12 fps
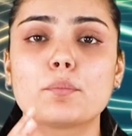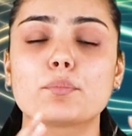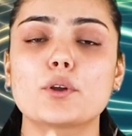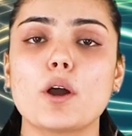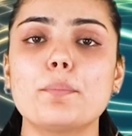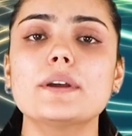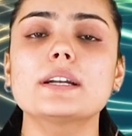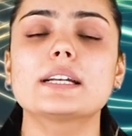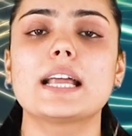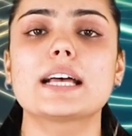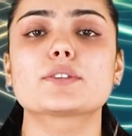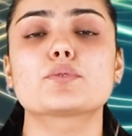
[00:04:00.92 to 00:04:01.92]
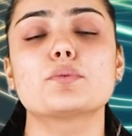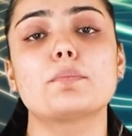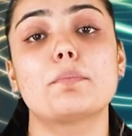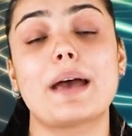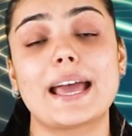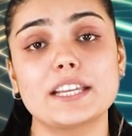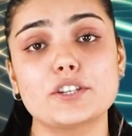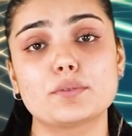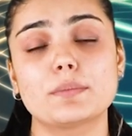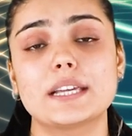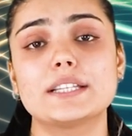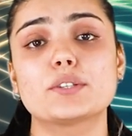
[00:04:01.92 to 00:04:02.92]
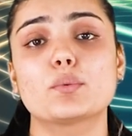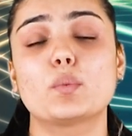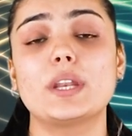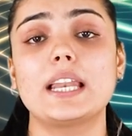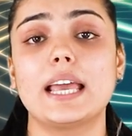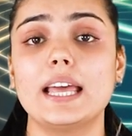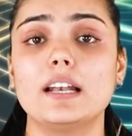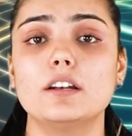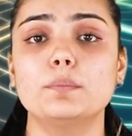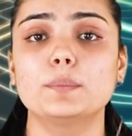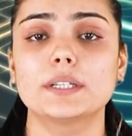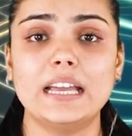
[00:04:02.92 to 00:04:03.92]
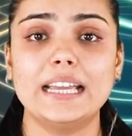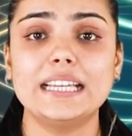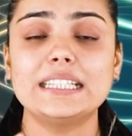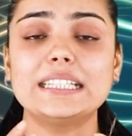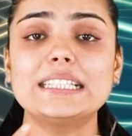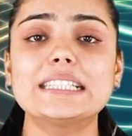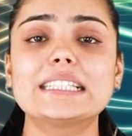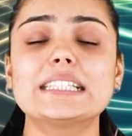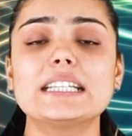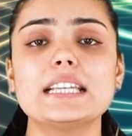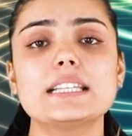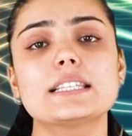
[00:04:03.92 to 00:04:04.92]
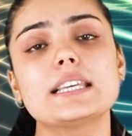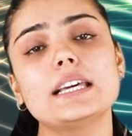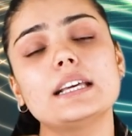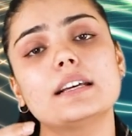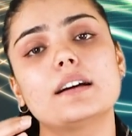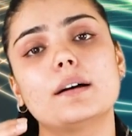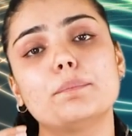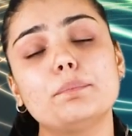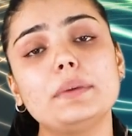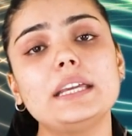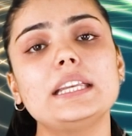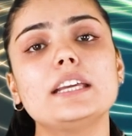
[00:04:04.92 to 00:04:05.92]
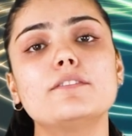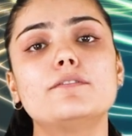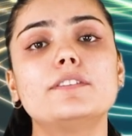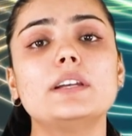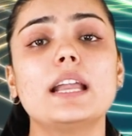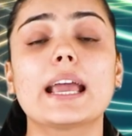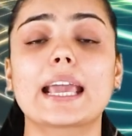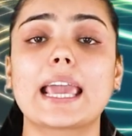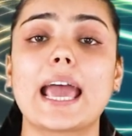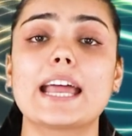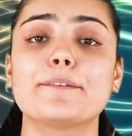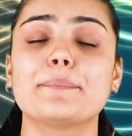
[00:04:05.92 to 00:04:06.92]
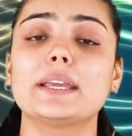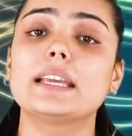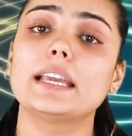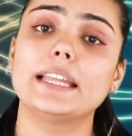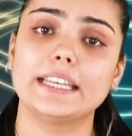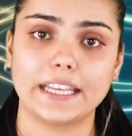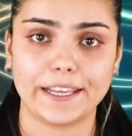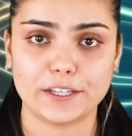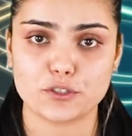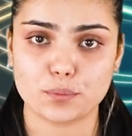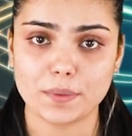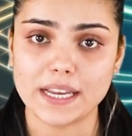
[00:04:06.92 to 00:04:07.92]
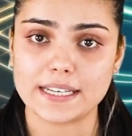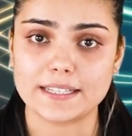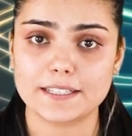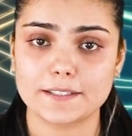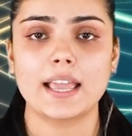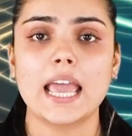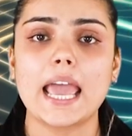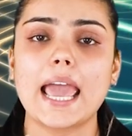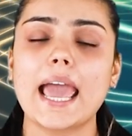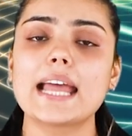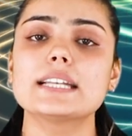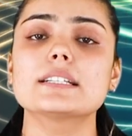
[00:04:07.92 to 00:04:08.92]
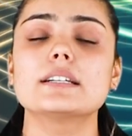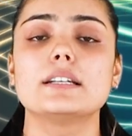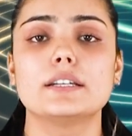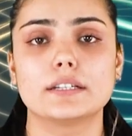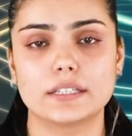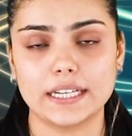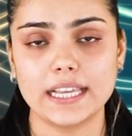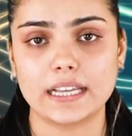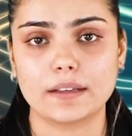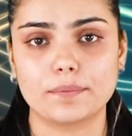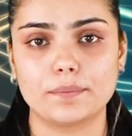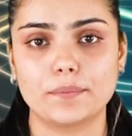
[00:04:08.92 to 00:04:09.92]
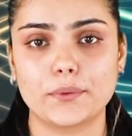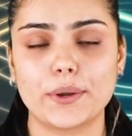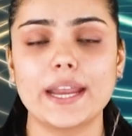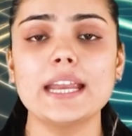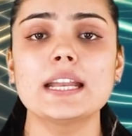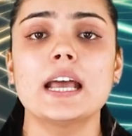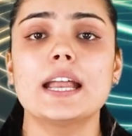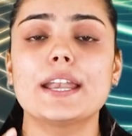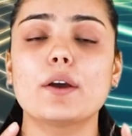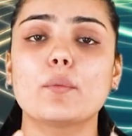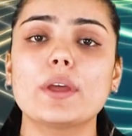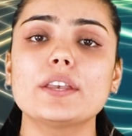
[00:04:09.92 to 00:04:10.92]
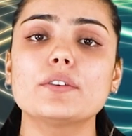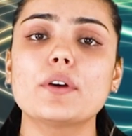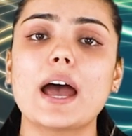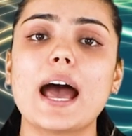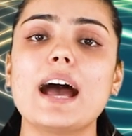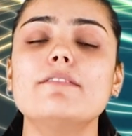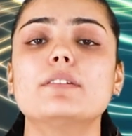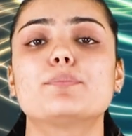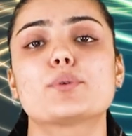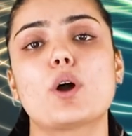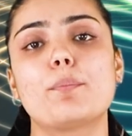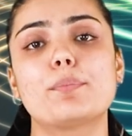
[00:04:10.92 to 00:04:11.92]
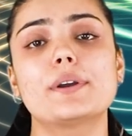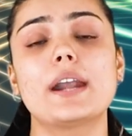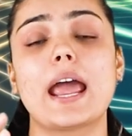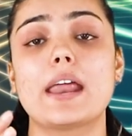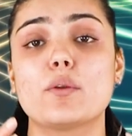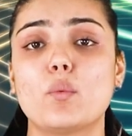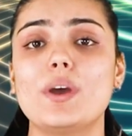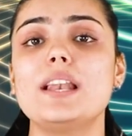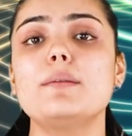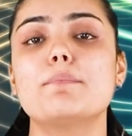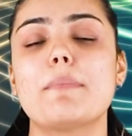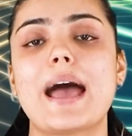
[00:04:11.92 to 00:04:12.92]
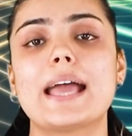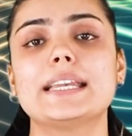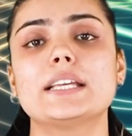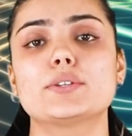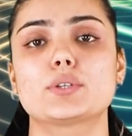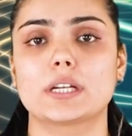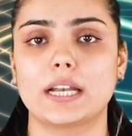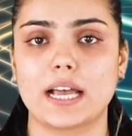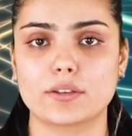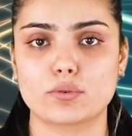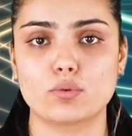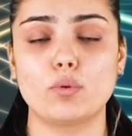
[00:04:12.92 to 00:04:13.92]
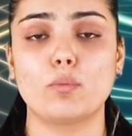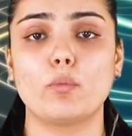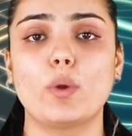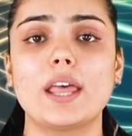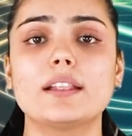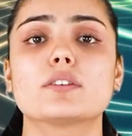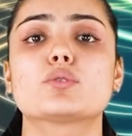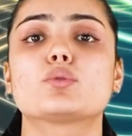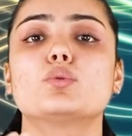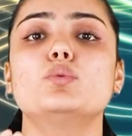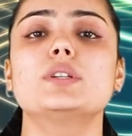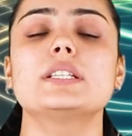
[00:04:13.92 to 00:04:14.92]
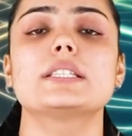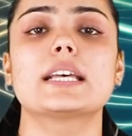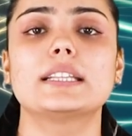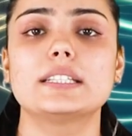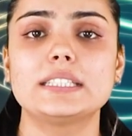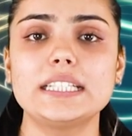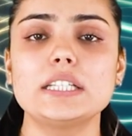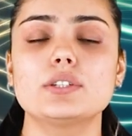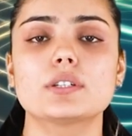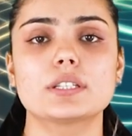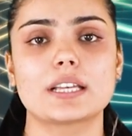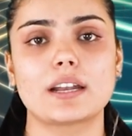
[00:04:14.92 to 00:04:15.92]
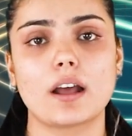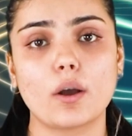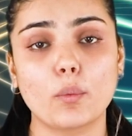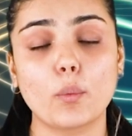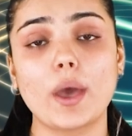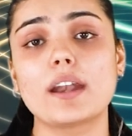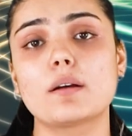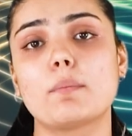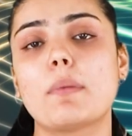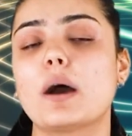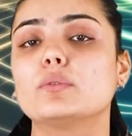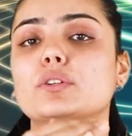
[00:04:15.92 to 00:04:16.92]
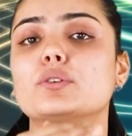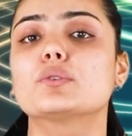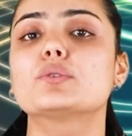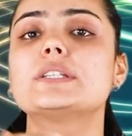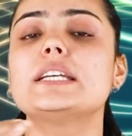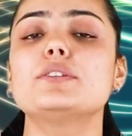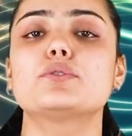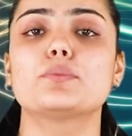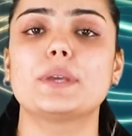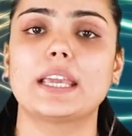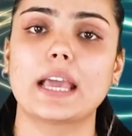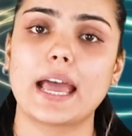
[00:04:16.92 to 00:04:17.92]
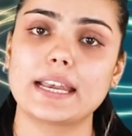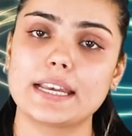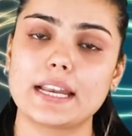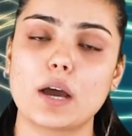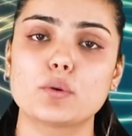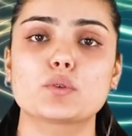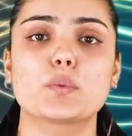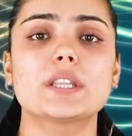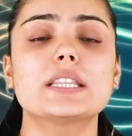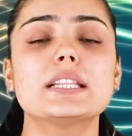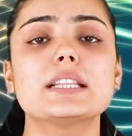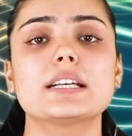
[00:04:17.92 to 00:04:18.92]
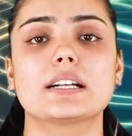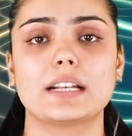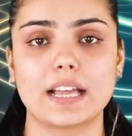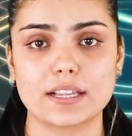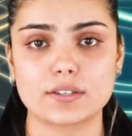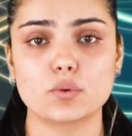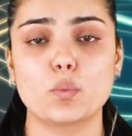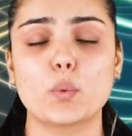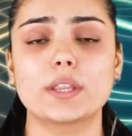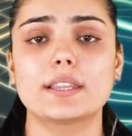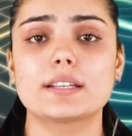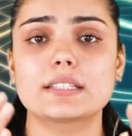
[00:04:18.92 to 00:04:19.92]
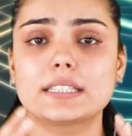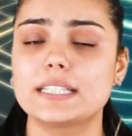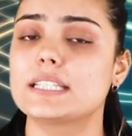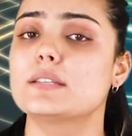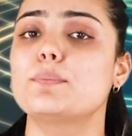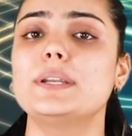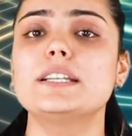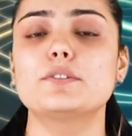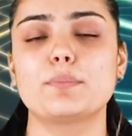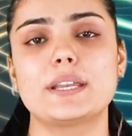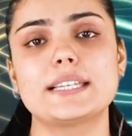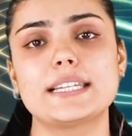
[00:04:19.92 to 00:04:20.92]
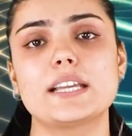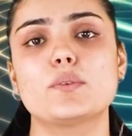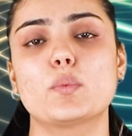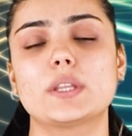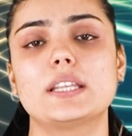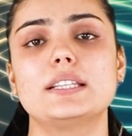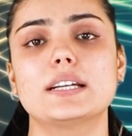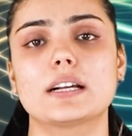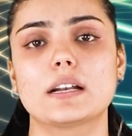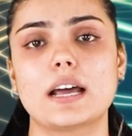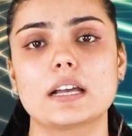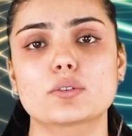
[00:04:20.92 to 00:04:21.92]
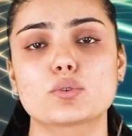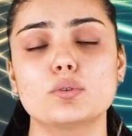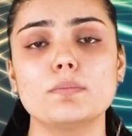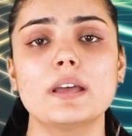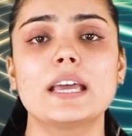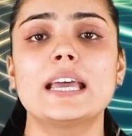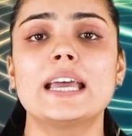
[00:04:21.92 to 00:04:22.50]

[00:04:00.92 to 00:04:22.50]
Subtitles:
proper classroom management will help in increasing meaningful academic engagement and learning, right? Now, when you have a proper and well managed classroom, when the students and the teachers are aware about the routine to be carried out within the classroom, when there's discipline maintained within the classroom,